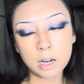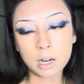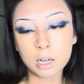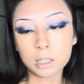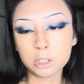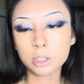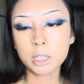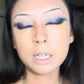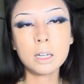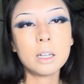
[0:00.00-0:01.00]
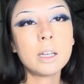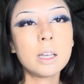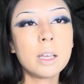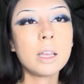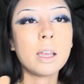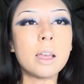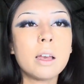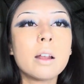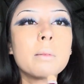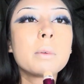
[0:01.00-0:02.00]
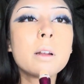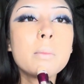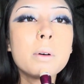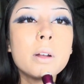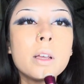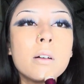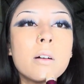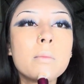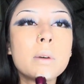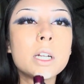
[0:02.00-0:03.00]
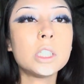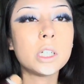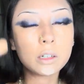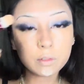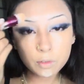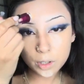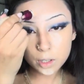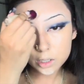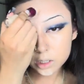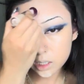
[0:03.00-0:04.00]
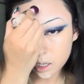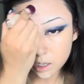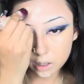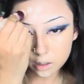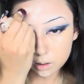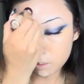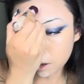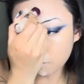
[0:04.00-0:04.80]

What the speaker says: 100, and I'm gonna put it on my chin first and my